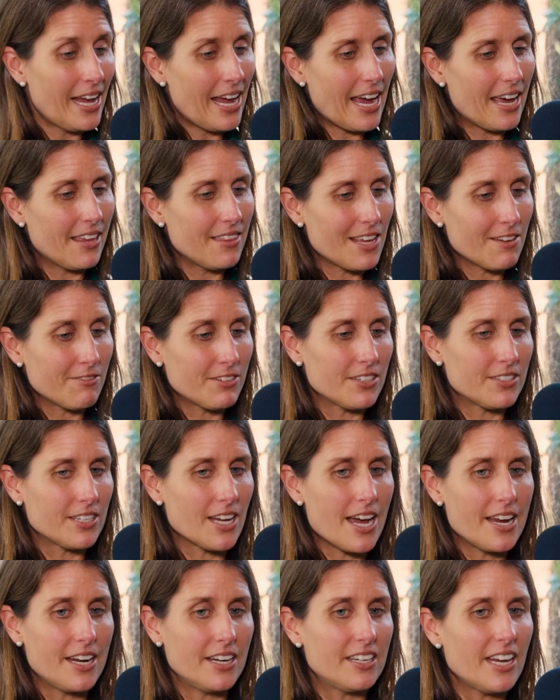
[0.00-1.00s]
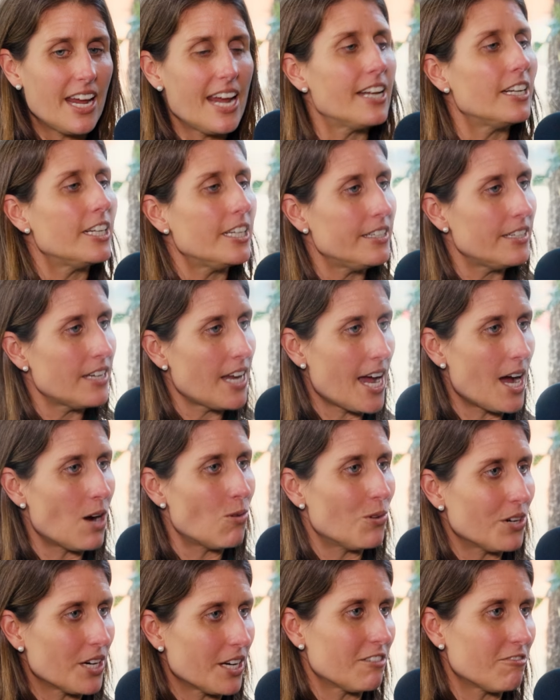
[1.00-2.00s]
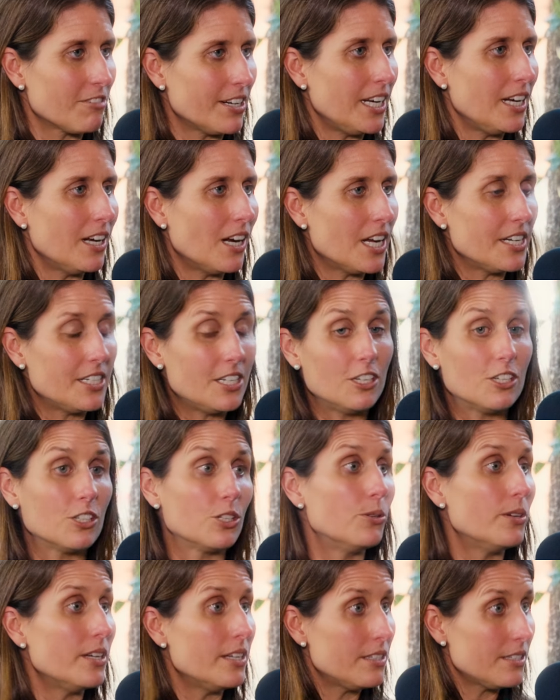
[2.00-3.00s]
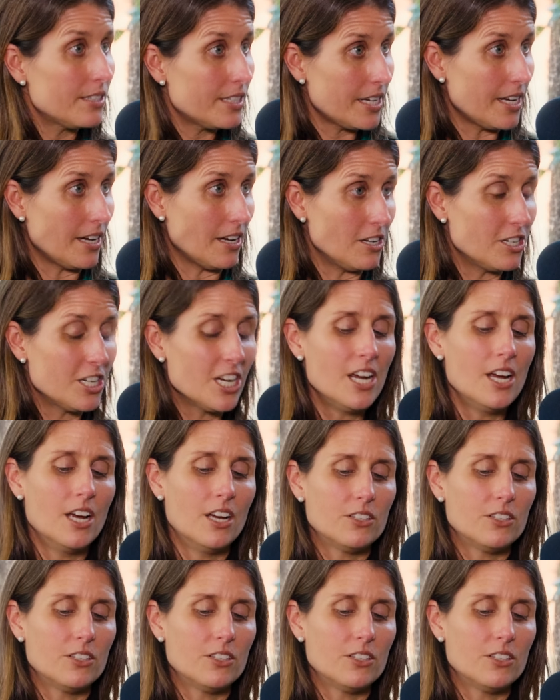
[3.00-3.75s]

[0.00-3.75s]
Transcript: and they've decided, actually, now what I'd really like to do is teach.